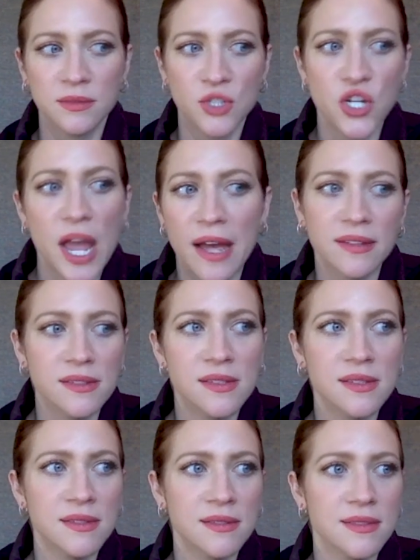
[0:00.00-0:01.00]
chance
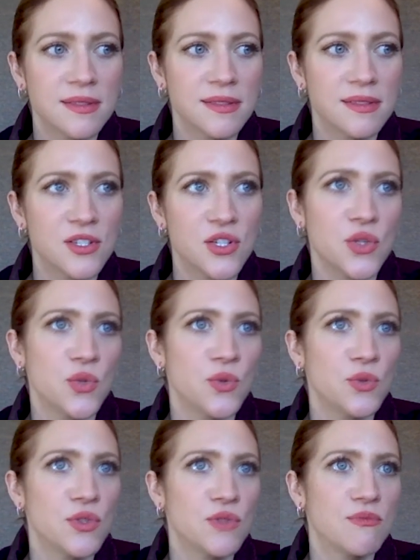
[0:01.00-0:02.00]

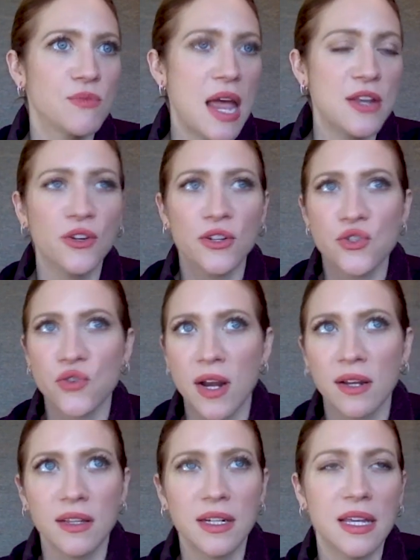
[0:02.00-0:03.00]
to and your
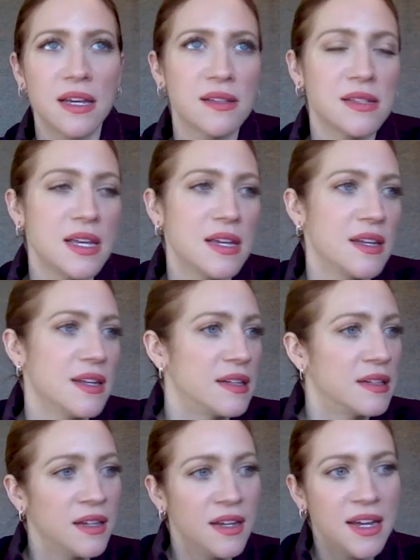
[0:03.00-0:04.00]
adrenaline kicks in and